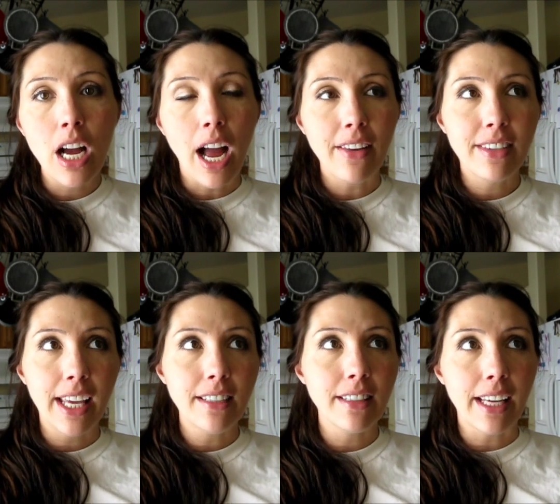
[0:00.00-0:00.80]
I've
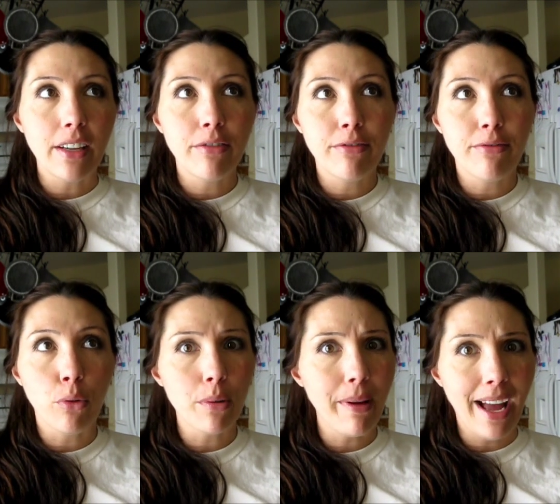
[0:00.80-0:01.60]
gained like
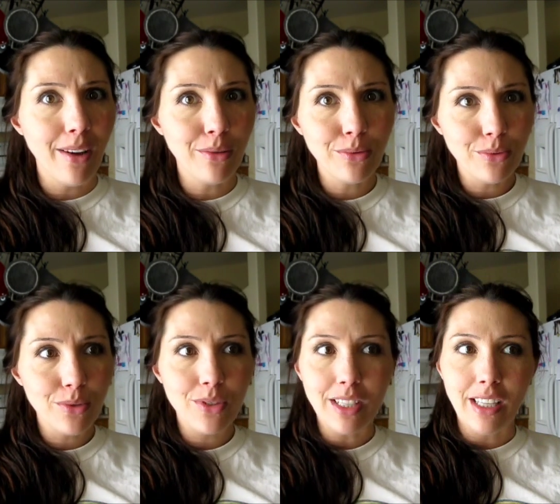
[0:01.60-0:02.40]
4 pounds